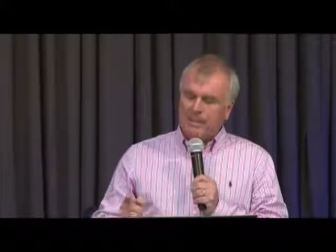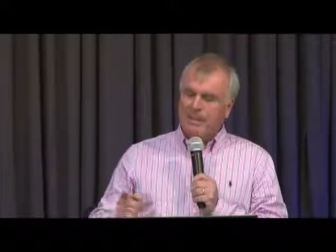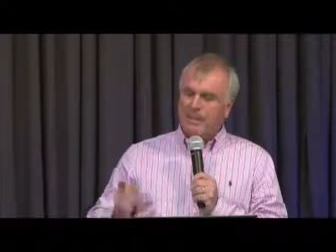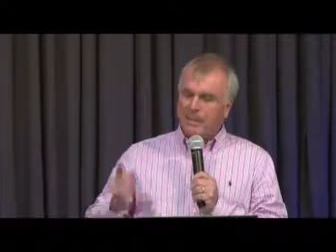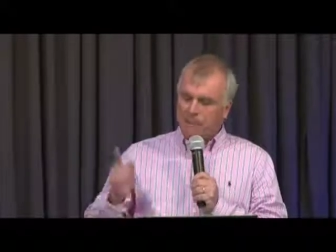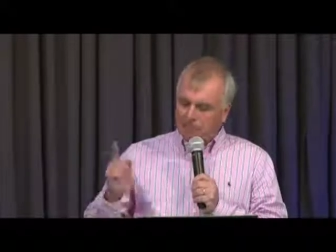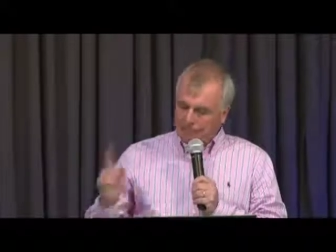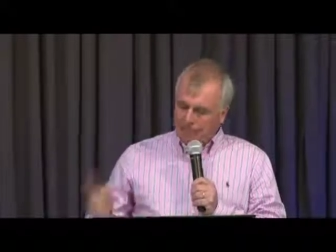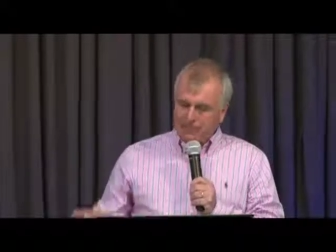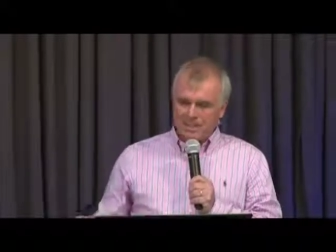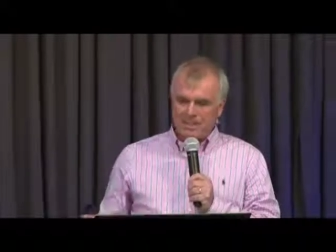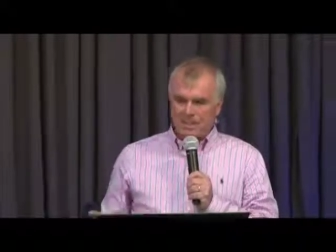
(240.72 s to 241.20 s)
in the
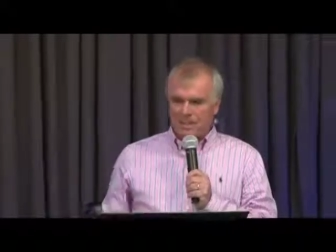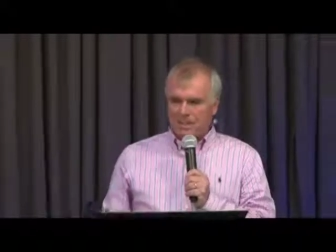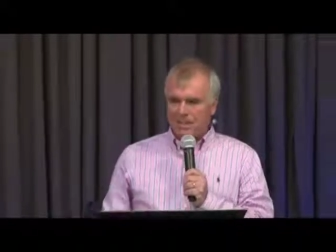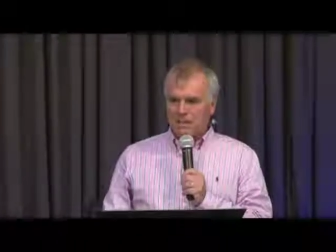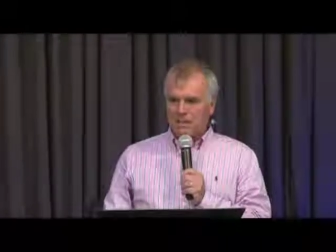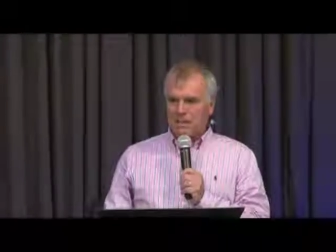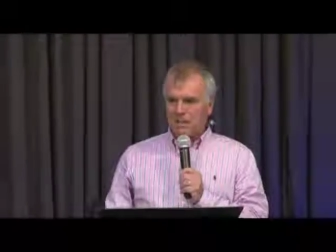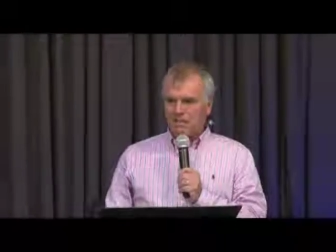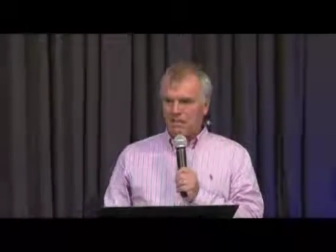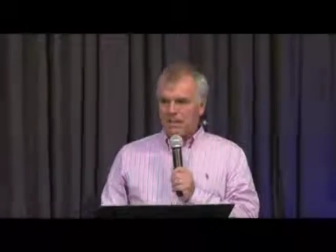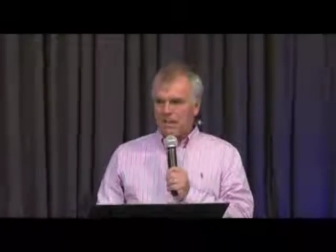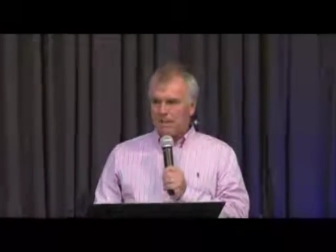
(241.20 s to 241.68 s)

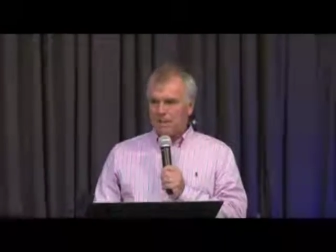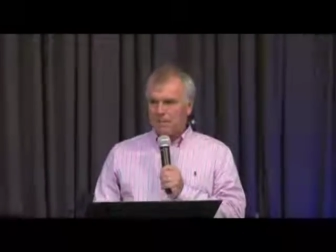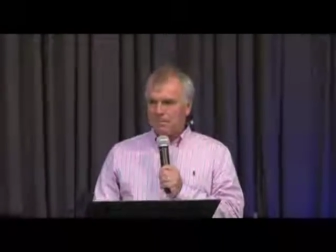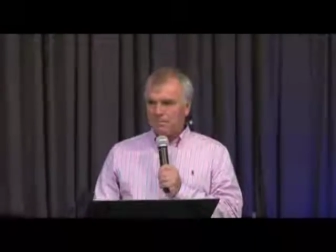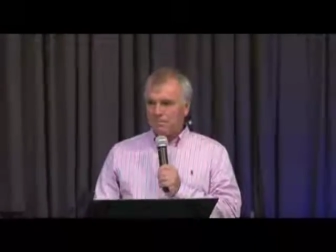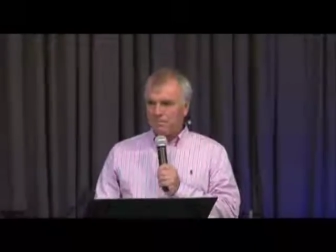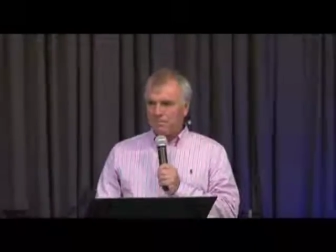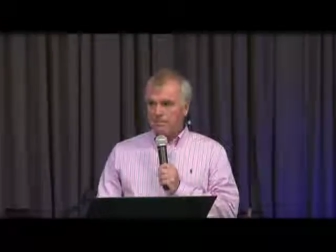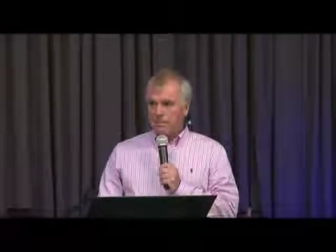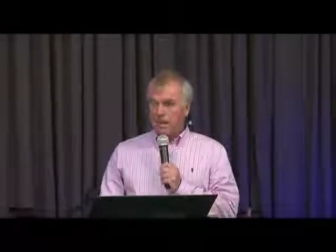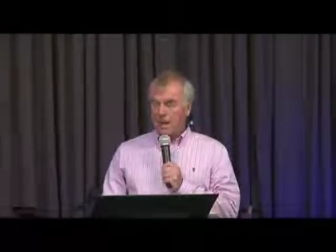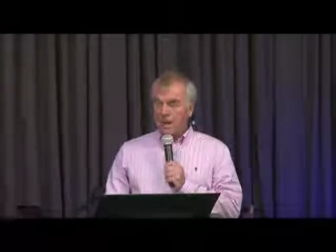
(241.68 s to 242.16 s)
physical realm.
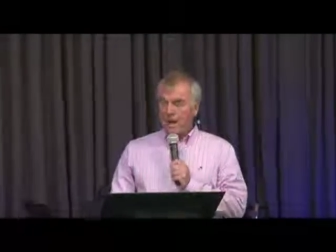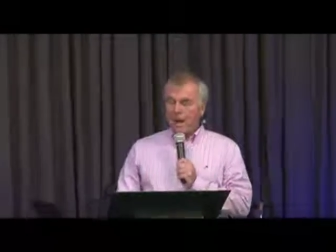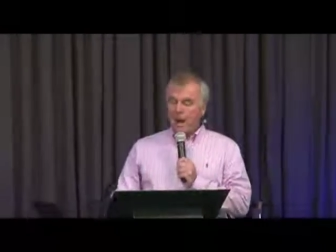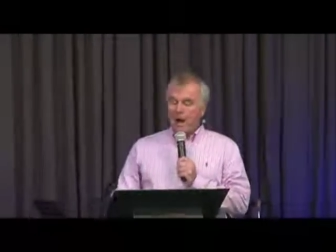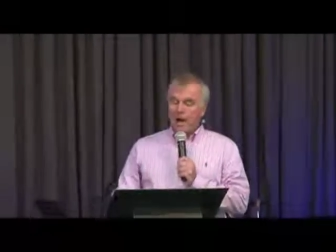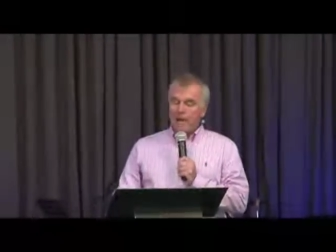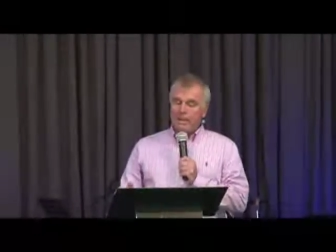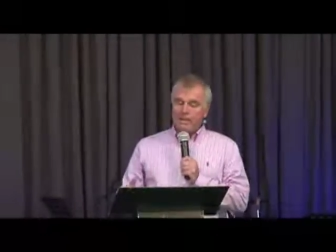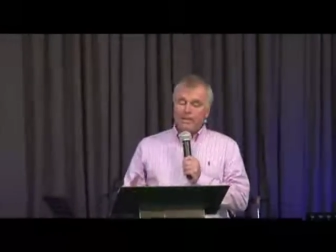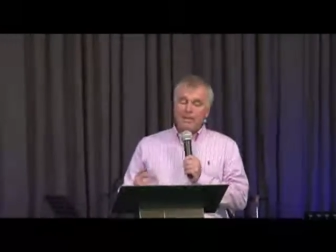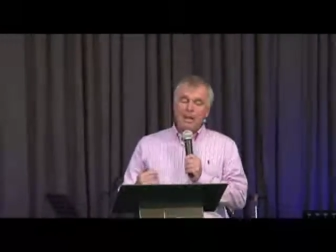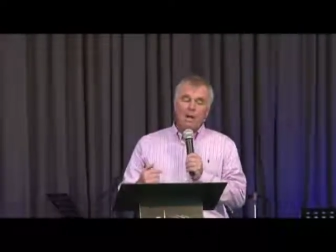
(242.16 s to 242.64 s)

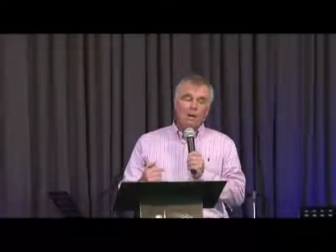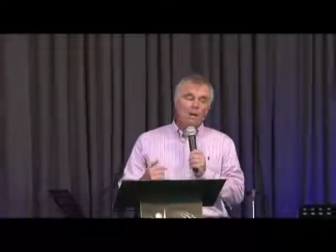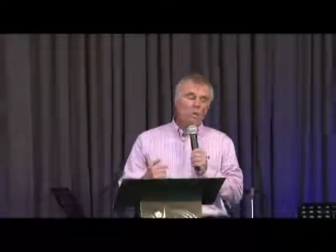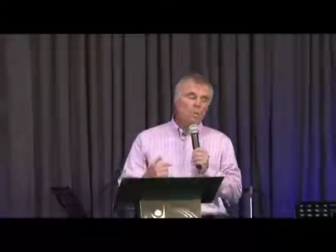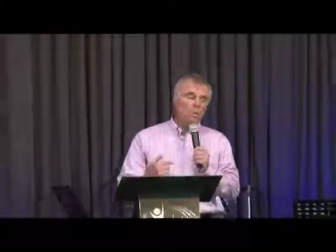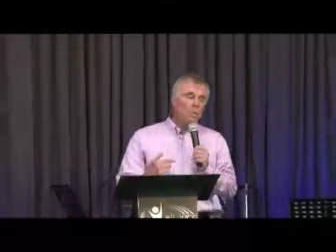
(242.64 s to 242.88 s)
I know